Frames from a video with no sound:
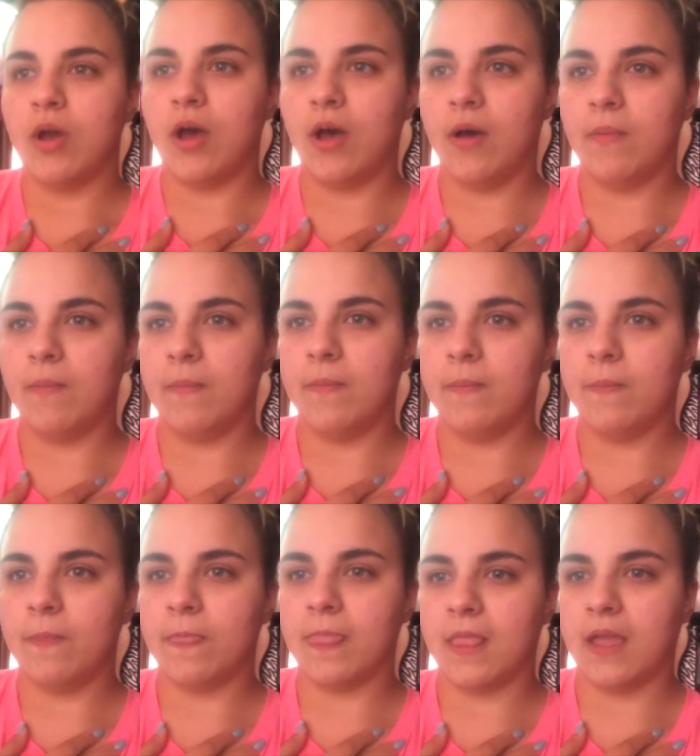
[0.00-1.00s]
um,
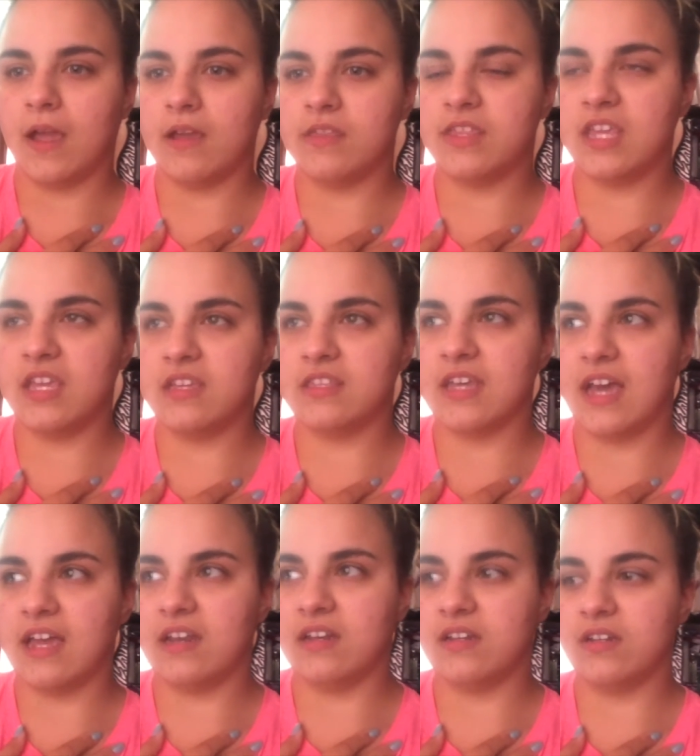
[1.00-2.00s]
I think
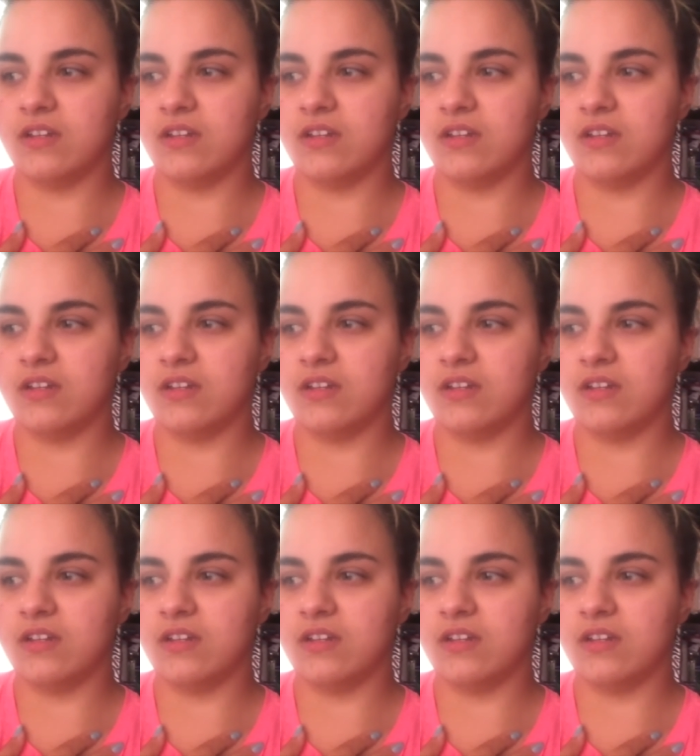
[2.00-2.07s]
that